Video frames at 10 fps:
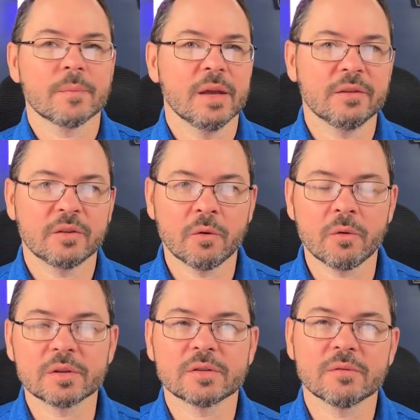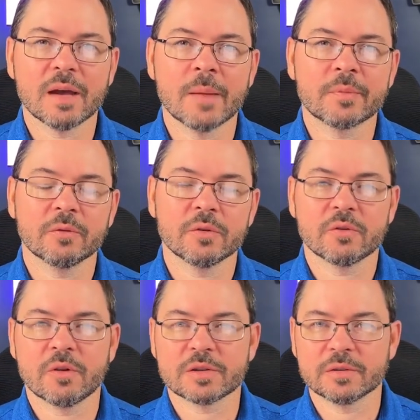is going to absolutely
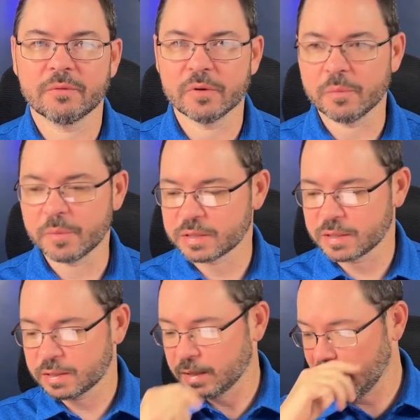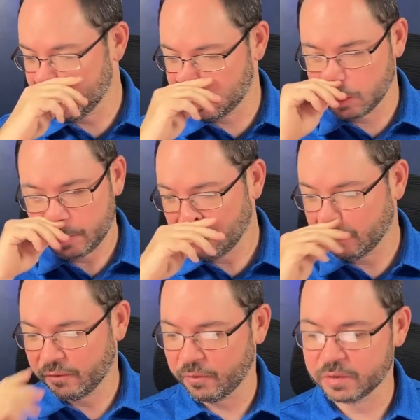crush it for your business and should be one
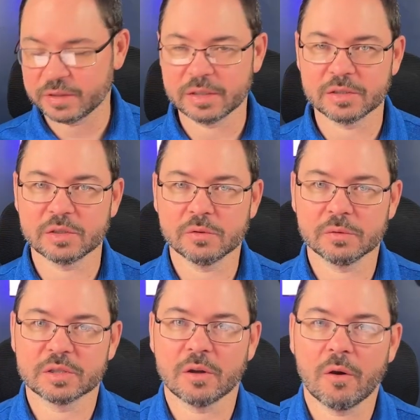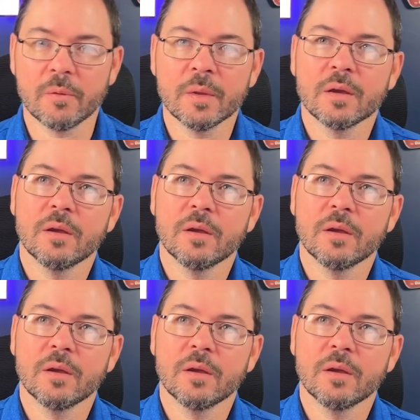of the first things that you install.